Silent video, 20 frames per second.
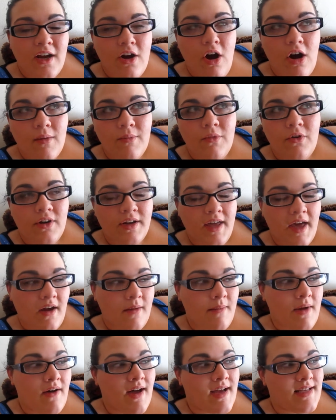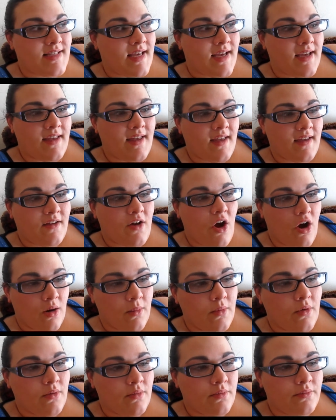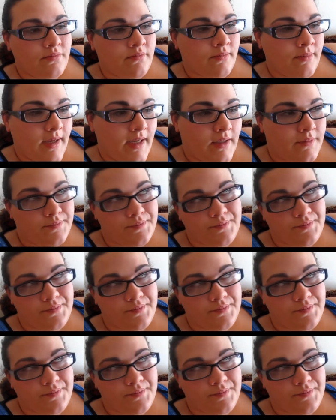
caramel or caramel? I say caramel, but